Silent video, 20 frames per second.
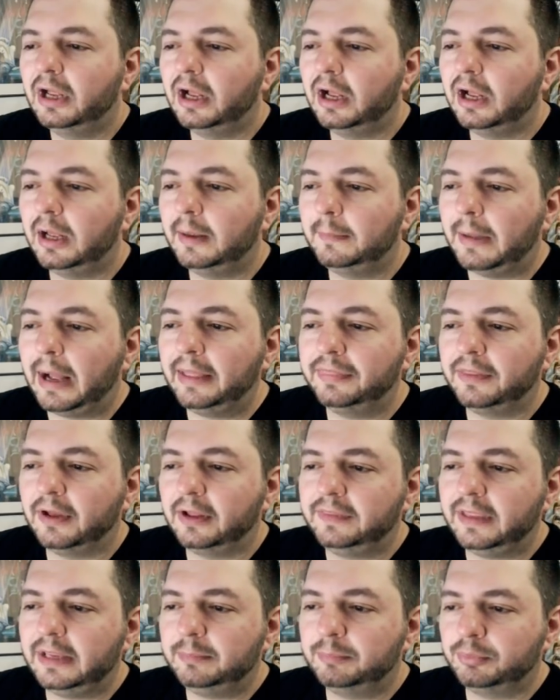I
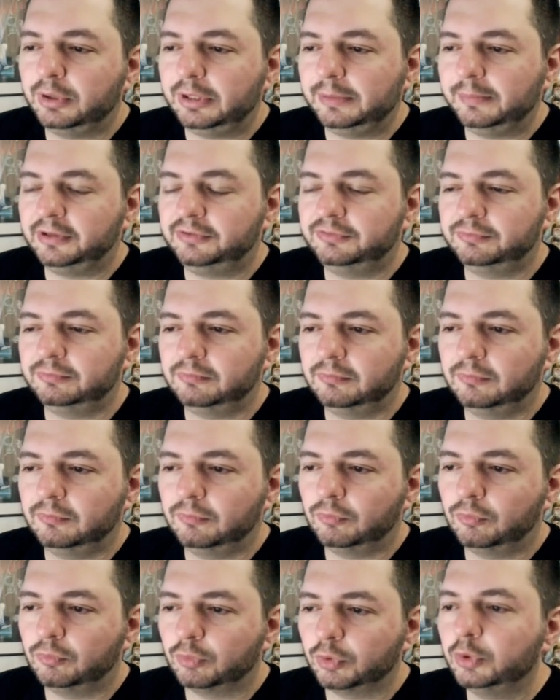thought they pretty much
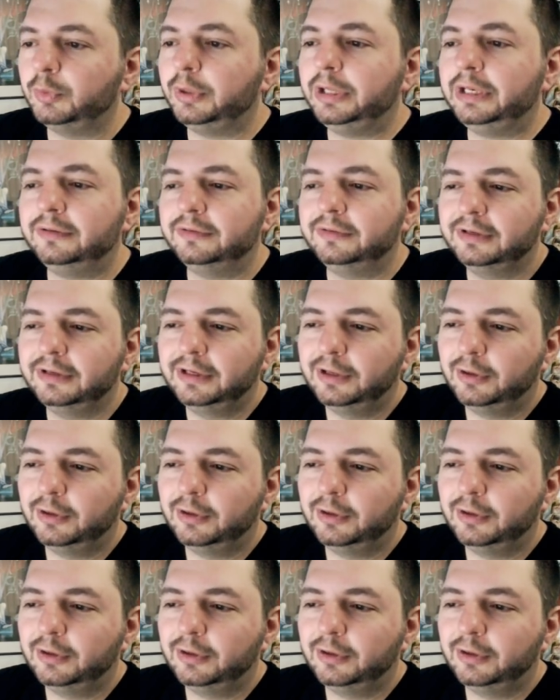ruined